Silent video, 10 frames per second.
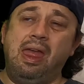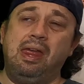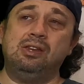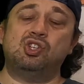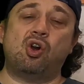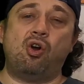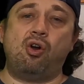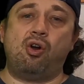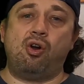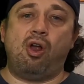and
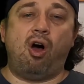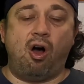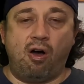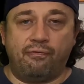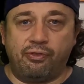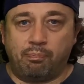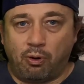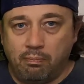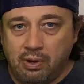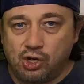turn off the
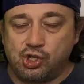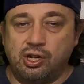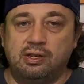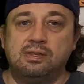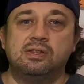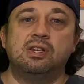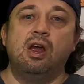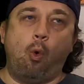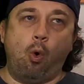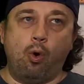permissions
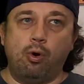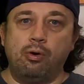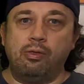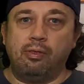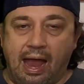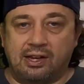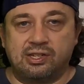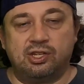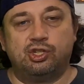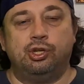for
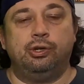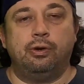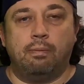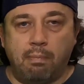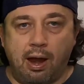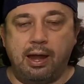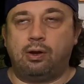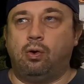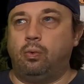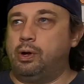access to your
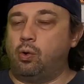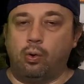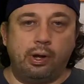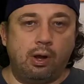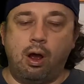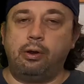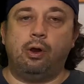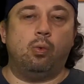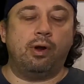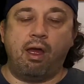mic or recording
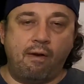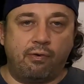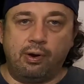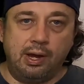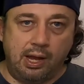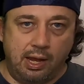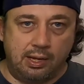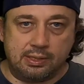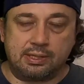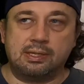audio, whatever it
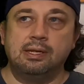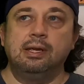is.